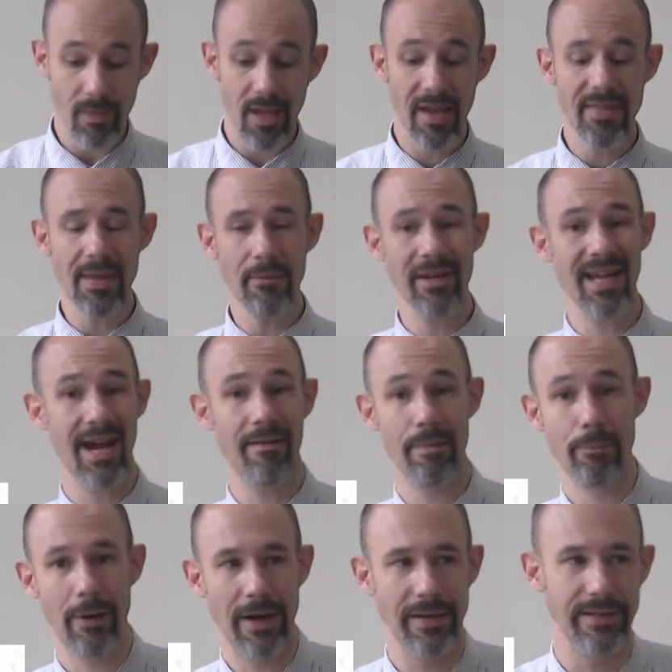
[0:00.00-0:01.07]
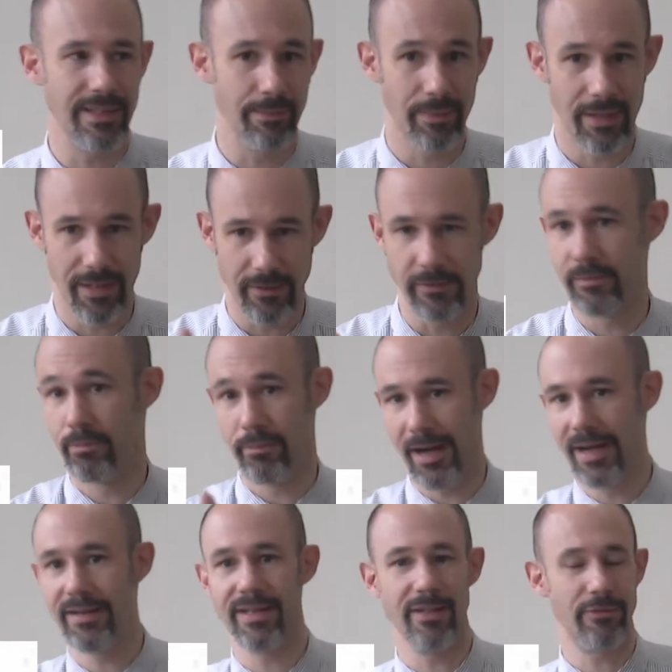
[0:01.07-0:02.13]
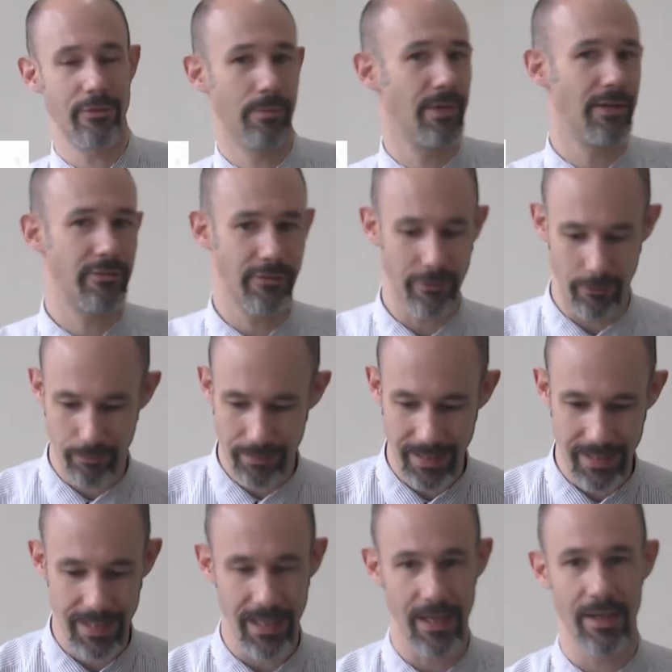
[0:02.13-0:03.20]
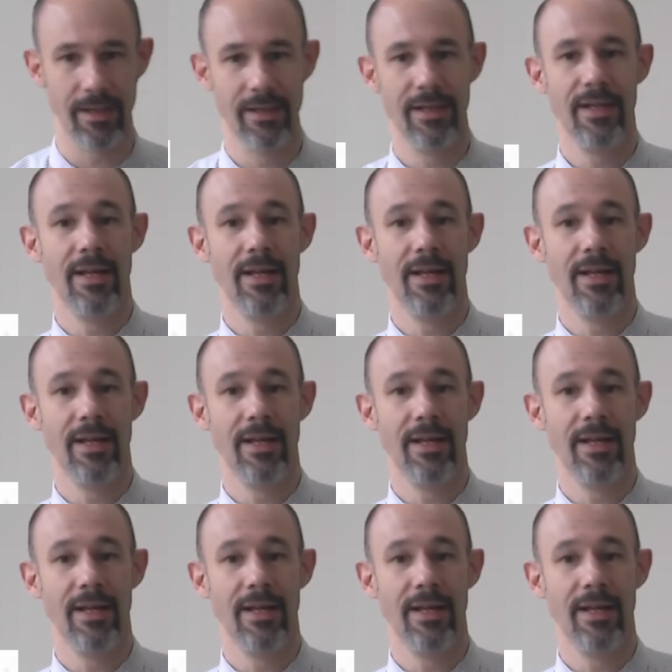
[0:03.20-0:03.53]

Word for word: and they would carry brandy because brandy is the best known painkiller.